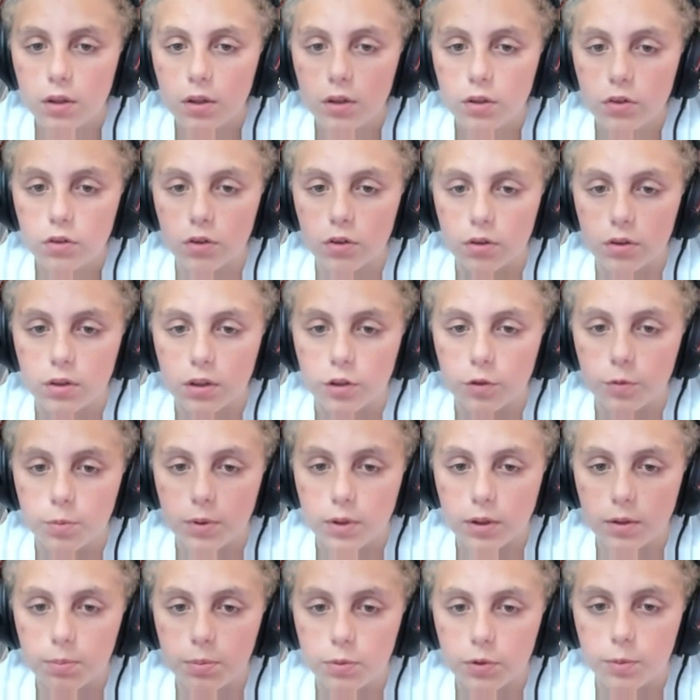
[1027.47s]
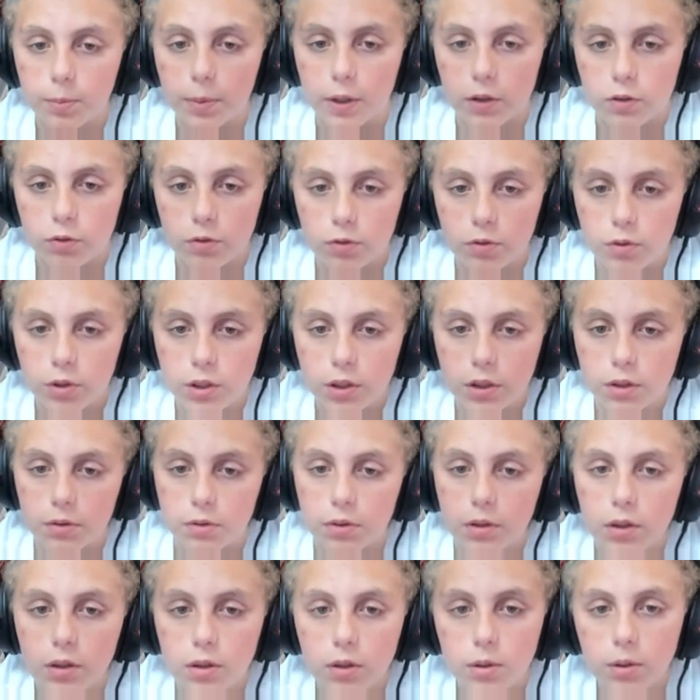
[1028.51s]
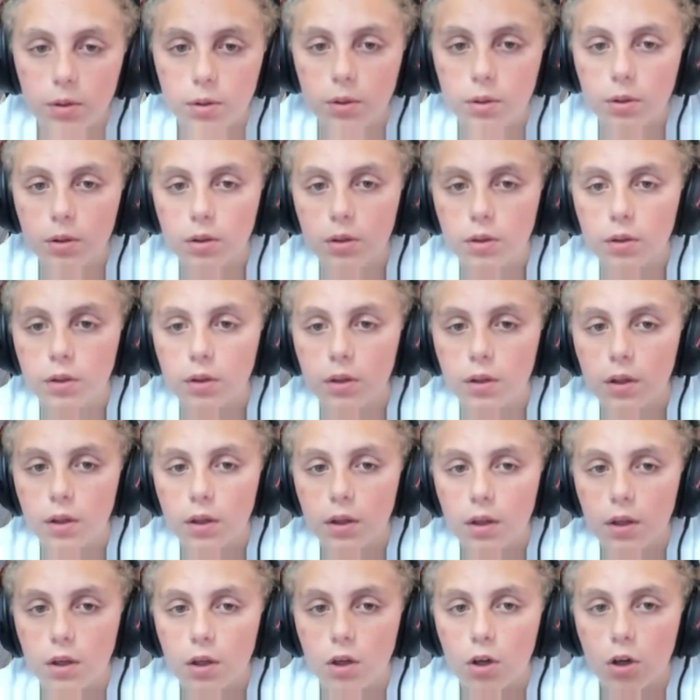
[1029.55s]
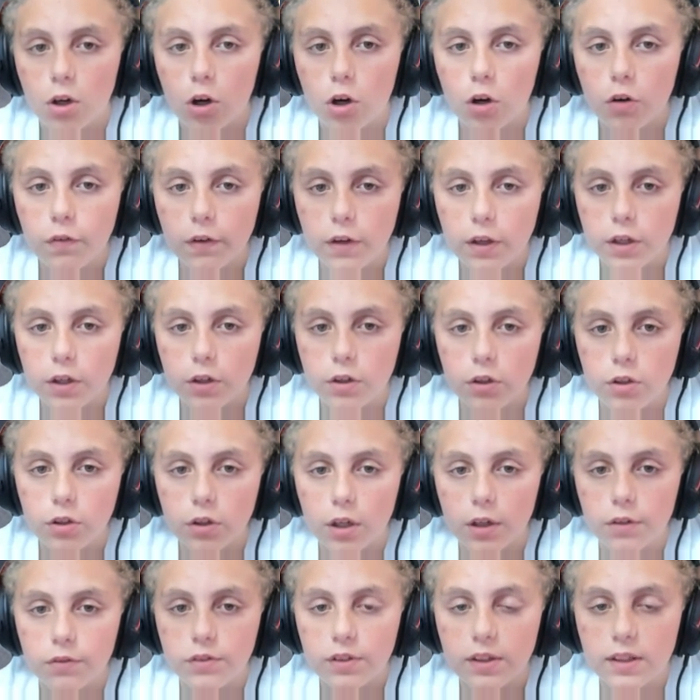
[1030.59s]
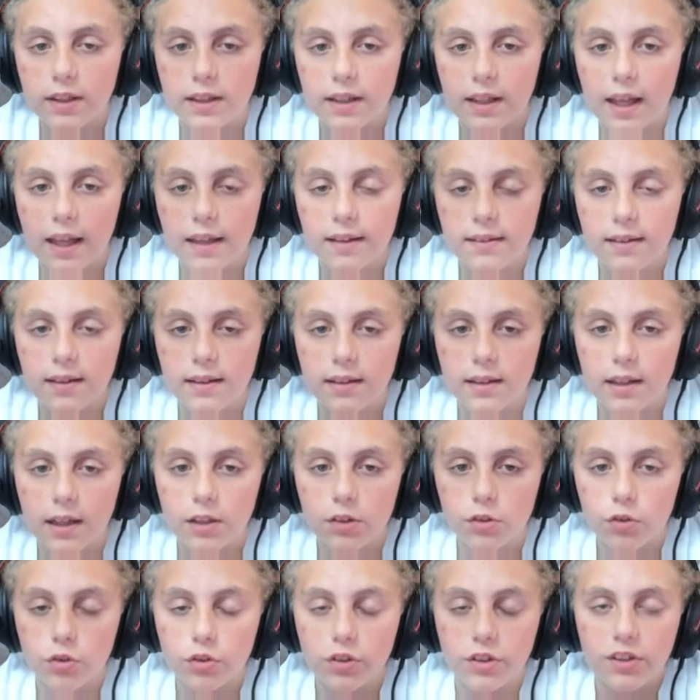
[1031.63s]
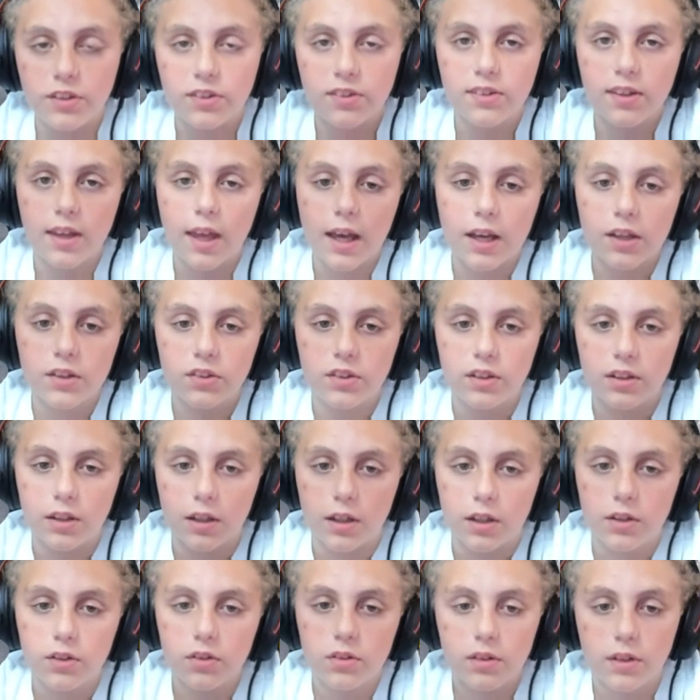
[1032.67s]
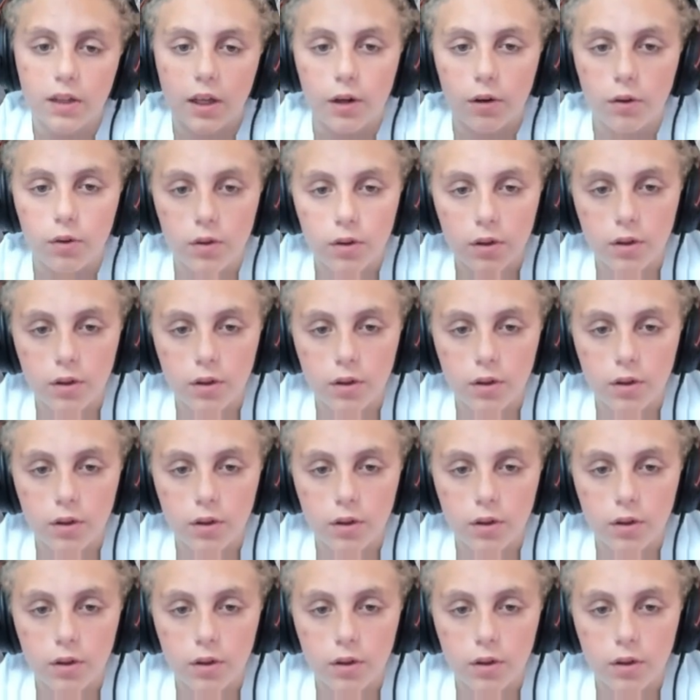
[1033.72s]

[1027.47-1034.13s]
So let me put it back to here. Over here you have the landing light or the taxi light. Now